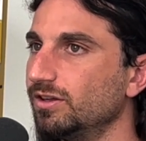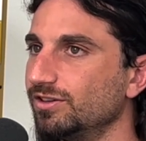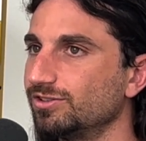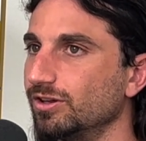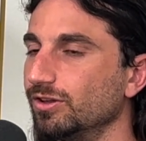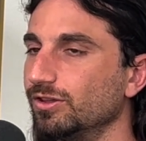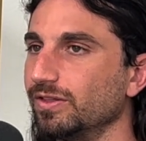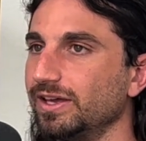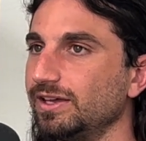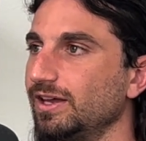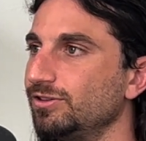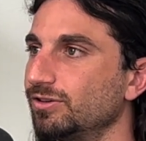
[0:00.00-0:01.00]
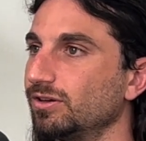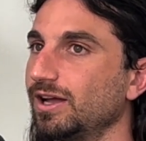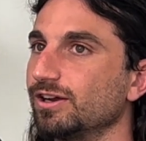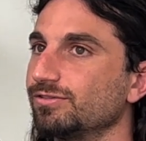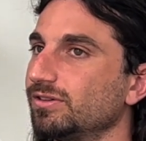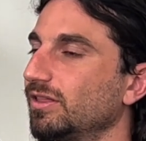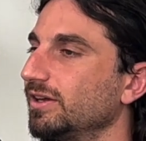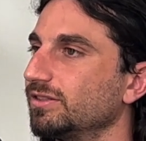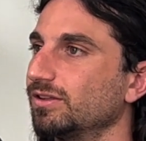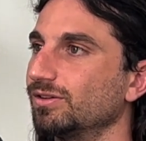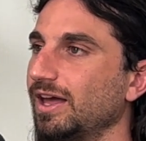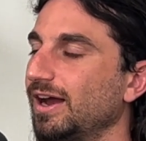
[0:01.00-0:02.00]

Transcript: so they're like, hey, you're actually like the